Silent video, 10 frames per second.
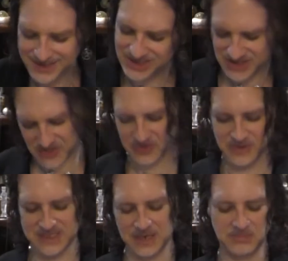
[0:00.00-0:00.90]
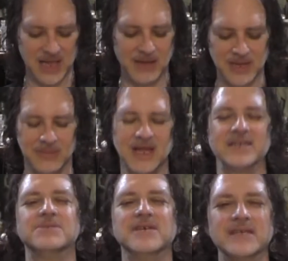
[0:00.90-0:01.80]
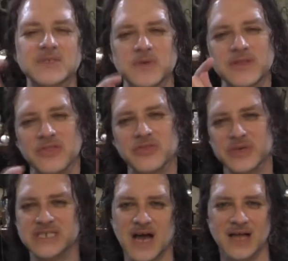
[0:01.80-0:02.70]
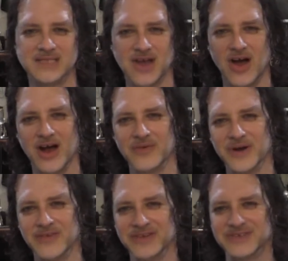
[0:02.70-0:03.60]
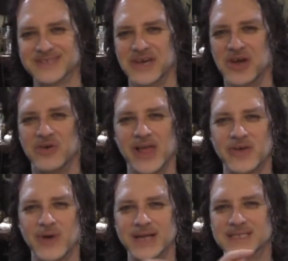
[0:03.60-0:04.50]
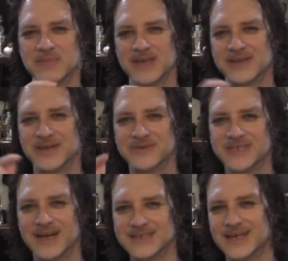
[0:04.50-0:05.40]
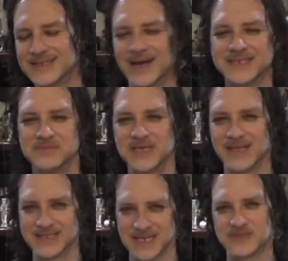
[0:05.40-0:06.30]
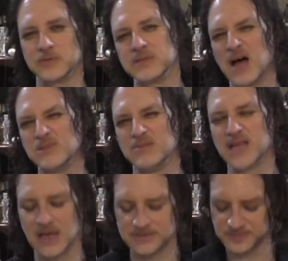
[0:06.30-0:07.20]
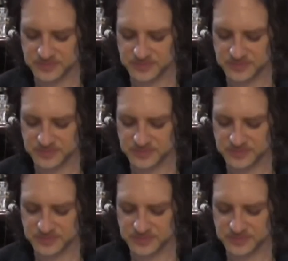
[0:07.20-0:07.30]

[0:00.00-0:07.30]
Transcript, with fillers: Just throws in a blah, blah, blah. To me, that's what the three dots are. Whenever you like write something and you go dot, dot, dot, to me that stands for blah, blah, blah.